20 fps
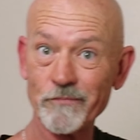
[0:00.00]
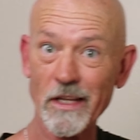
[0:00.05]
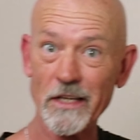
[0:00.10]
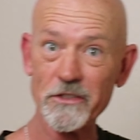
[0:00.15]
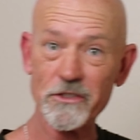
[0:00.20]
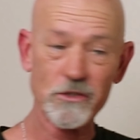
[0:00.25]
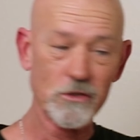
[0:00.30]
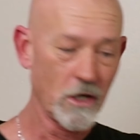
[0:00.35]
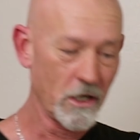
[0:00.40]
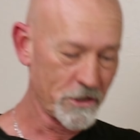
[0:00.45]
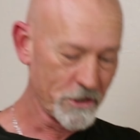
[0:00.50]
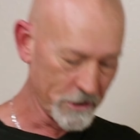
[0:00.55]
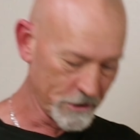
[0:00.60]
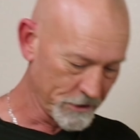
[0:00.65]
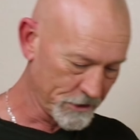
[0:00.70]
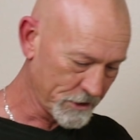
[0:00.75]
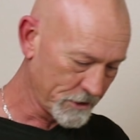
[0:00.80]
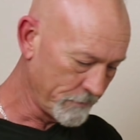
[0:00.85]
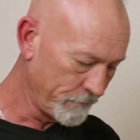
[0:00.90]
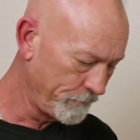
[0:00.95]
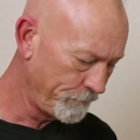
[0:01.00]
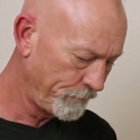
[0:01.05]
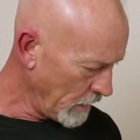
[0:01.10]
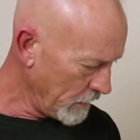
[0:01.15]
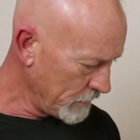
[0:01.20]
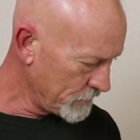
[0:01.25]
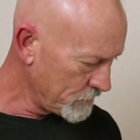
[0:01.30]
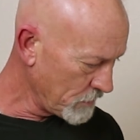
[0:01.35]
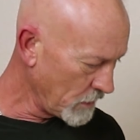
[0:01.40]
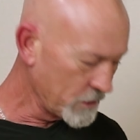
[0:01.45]
Instructions.
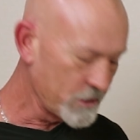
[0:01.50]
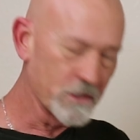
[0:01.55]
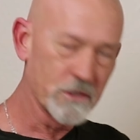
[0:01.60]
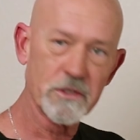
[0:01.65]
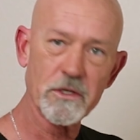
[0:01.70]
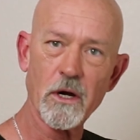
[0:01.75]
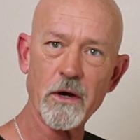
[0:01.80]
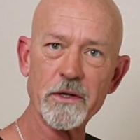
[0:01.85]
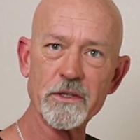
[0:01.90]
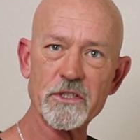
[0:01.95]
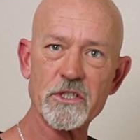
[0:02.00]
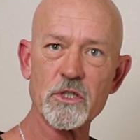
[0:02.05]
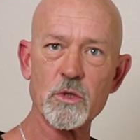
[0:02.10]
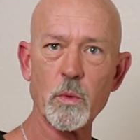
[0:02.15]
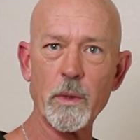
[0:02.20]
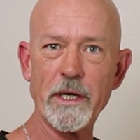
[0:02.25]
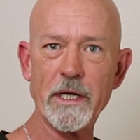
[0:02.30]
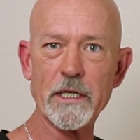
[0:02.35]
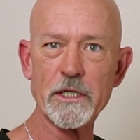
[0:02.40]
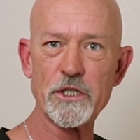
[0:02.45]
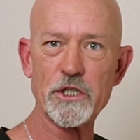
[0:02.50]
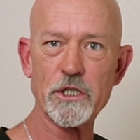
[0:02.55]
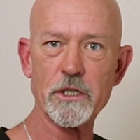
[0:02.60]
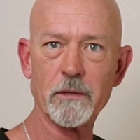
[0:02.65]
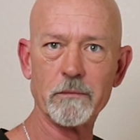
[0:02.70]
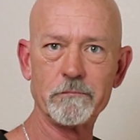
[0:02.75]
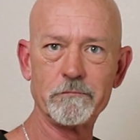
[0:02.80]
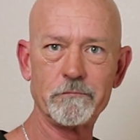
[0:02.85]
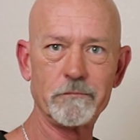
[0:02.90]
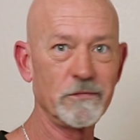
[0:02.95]
Instructions are in
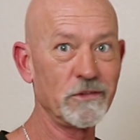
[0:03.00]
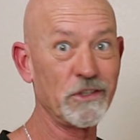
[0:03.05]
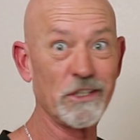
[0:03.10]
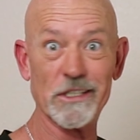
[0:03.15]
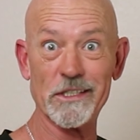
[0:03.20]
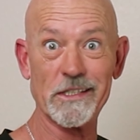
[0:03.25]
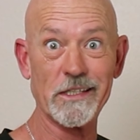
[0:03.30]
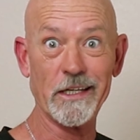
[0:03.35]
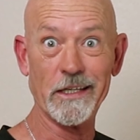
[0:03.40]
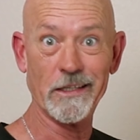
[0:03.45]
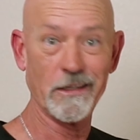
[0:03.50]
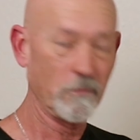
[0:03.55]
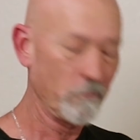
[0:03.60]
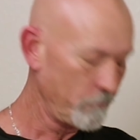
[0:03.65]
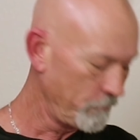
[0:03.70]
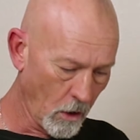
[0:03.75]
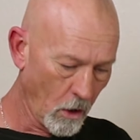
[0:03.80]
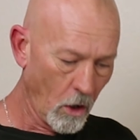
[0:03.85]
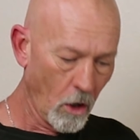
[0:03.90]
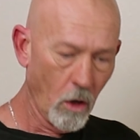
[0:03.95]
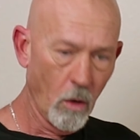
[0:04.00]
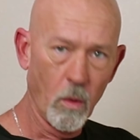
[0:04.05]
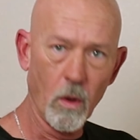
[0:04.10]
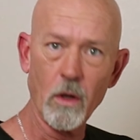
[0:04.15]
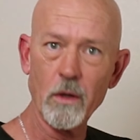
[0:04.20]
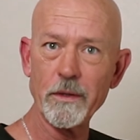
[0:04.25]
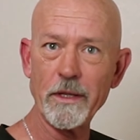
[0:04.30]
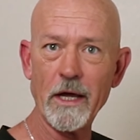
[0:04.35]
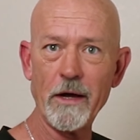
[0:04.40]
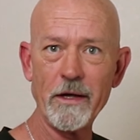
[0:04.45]
Swedish. Just kidding.
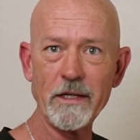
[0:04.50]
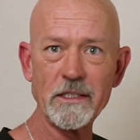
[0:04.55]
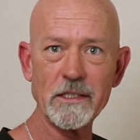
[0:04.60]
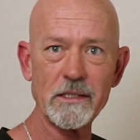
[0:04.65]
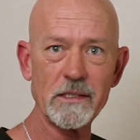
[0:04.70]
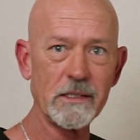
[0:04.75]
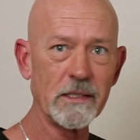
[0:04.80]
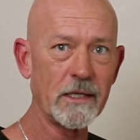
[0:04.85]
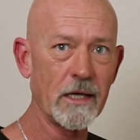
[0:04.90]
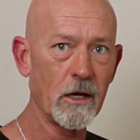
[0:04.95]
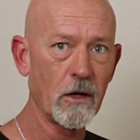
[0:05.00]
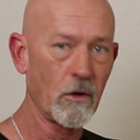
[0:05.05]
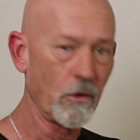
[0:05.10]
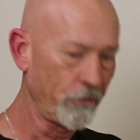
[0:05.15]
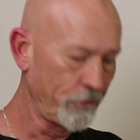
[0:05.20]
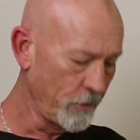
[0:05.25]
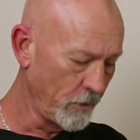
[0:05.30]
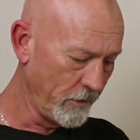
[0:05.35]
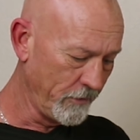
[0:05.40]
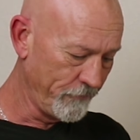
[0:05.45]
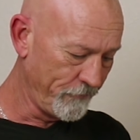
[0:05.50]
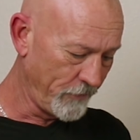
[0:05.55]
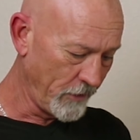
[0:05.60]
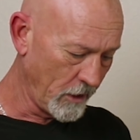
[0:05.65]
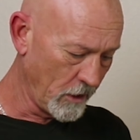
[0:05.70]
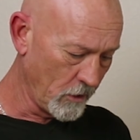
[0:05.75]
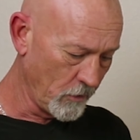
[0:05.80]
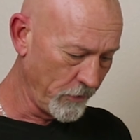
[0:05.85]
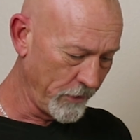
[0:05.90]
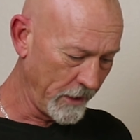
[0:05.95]
Well, now I just think I'll go through and
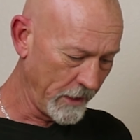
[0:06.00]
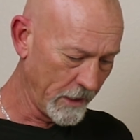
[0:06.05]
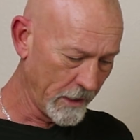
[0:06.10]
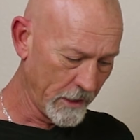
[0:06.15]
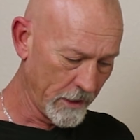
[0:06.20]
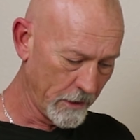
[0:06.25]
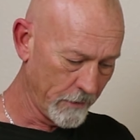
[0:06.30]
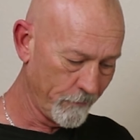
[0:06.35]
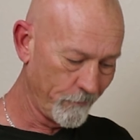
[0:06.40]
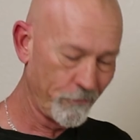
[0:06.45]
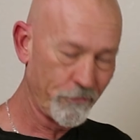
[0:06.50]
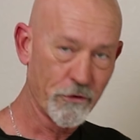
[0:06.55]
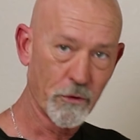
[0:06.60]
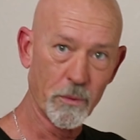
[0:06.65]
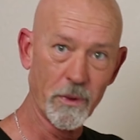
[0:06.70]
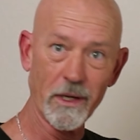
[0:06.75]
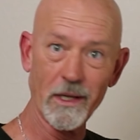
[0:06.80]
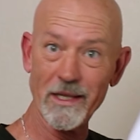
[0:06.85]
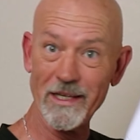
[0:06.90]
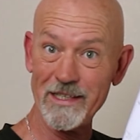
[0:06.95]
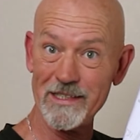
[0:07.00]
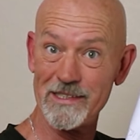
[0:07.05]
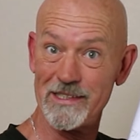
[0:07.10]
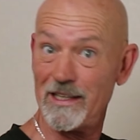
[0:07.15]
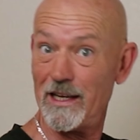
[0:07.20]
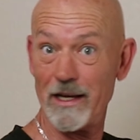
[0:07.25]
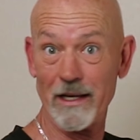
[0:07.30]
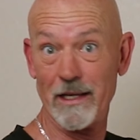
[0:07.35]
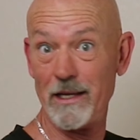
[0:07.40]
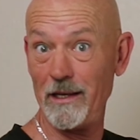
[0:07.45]
follow the real
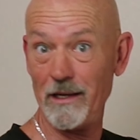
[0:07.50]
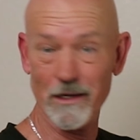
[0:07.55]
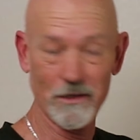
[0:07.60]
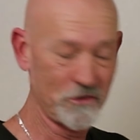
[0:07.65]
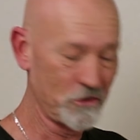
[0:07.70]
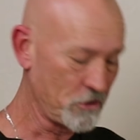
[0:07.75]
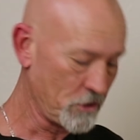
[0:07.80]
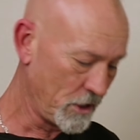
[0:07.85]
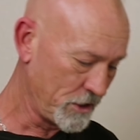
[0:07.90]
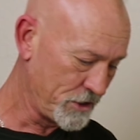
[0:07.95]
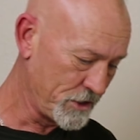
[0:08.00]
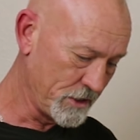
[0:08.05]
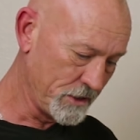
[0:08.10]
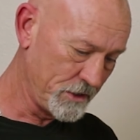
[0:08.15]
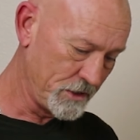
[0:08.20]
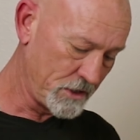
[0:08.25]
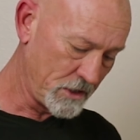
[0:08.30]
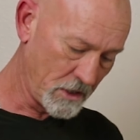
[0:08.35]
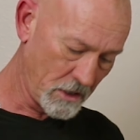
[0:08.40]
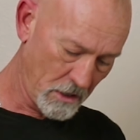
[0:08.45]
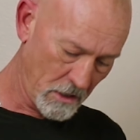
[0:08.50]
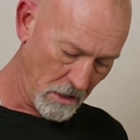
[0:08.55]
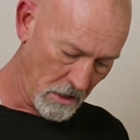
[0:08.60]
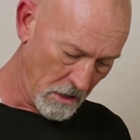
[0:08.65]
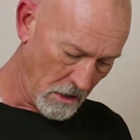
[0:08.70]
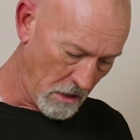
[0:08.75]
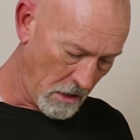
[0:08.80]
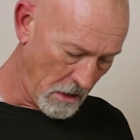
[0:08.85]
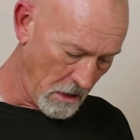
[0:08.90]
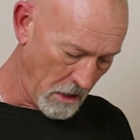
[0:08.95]
easy IKEA instructions
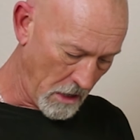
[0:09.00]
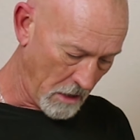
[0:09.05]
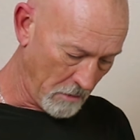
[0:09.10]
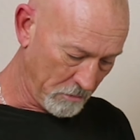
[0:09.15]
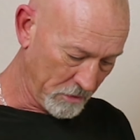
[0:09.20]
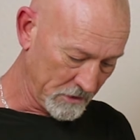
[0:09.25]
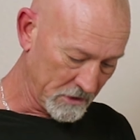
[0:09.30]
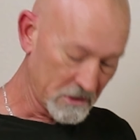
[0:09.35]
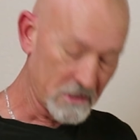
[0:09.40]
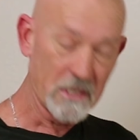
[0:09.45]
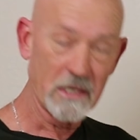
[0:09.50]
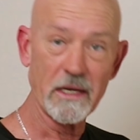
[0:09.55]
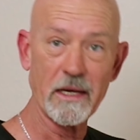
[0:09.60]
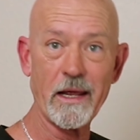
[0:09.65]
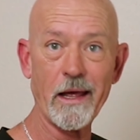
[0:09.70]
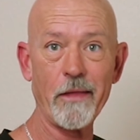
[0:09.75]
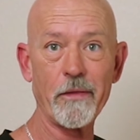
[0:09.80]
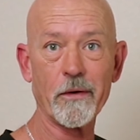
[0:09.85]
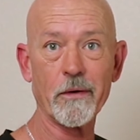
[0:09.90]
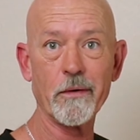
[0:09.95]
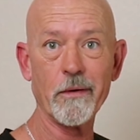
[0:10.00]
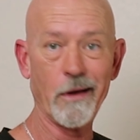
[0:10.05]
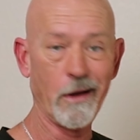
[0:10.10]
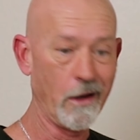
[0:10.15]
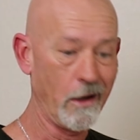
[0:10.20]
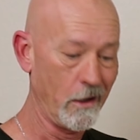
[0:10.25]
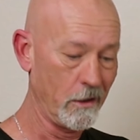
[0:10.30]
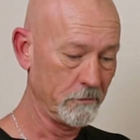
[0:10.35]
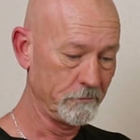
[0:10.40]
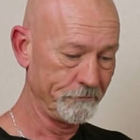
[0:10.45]
and put this thing together.
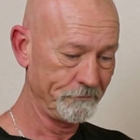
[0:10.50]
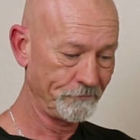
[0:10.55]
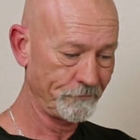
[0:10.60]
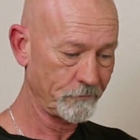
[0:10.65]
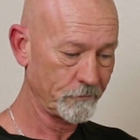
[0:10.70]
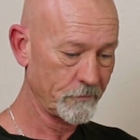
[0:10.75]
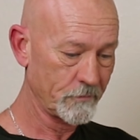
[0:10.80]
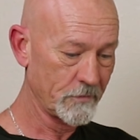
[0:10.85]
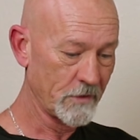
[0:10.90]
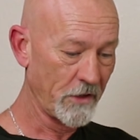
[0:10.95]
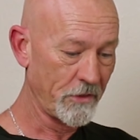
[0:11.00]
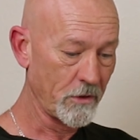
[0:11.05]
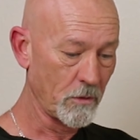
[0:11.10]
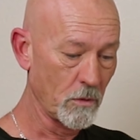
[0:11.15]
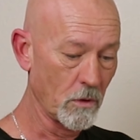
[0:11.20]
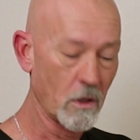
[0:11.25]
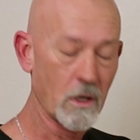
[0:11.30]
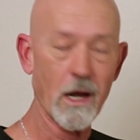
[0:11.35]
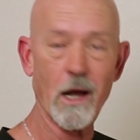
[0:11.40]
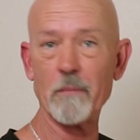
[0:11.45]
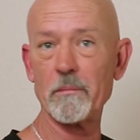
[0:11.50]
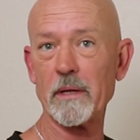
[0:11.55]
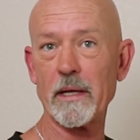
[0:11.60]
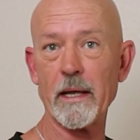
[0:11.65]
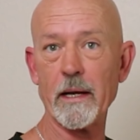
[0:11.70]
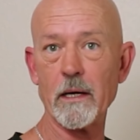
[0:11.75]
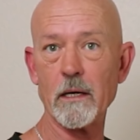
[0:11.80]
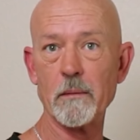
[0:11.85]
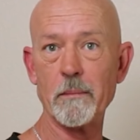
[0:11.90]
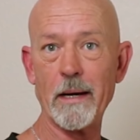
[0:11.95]
Nothing real
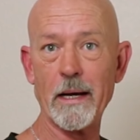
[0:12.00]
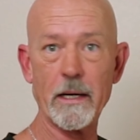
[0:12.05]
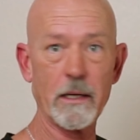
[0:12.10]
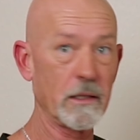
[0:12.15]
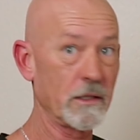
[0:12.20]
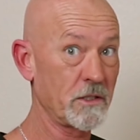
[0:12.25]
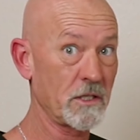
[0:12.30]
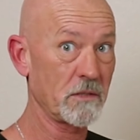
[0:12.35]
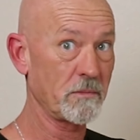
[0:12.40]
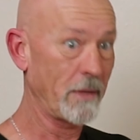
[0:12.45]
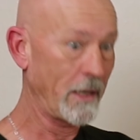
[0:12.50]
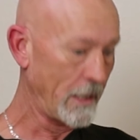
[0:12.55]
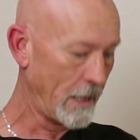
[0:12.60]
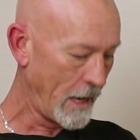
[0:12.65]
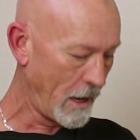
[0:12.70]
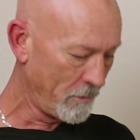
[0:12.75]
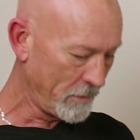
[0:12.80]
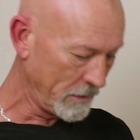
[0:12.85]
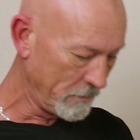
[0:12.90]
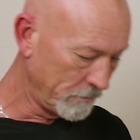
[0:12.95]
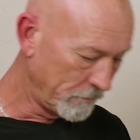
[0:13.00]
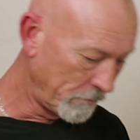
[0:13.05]
complicated about it. Let's just make it happen.